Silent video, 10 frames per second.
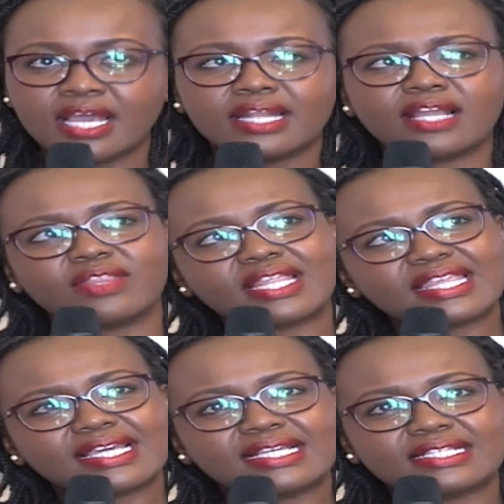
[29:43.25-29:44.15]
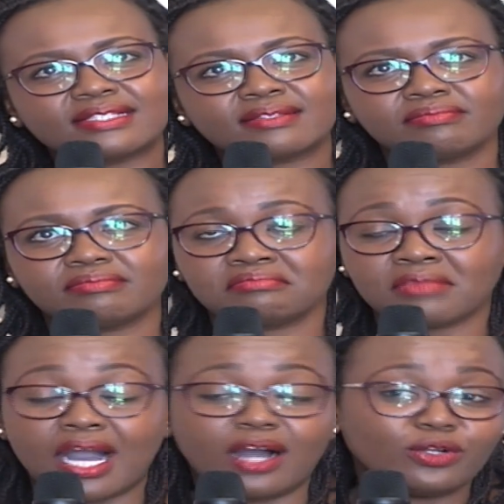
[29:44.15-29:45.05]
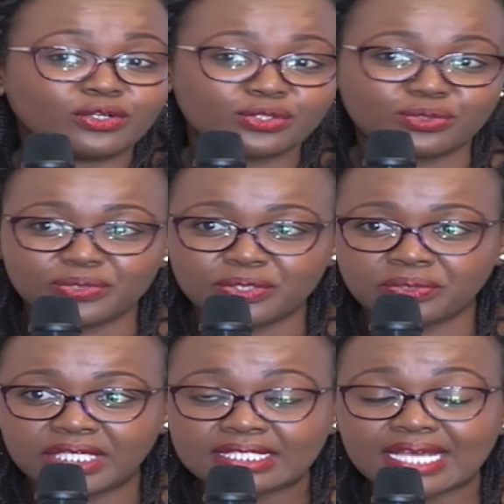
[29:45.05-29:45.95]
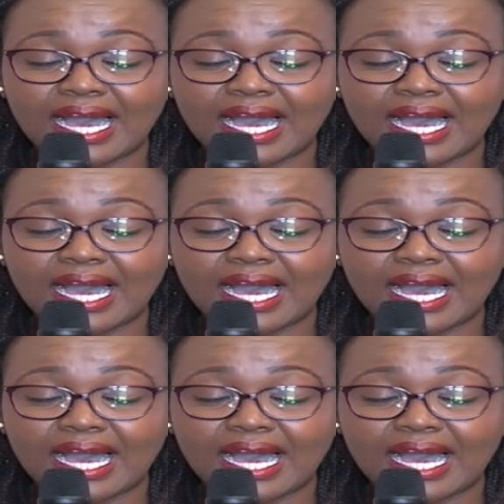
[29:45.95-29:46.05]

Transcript: Now the thing is, how long should we do it?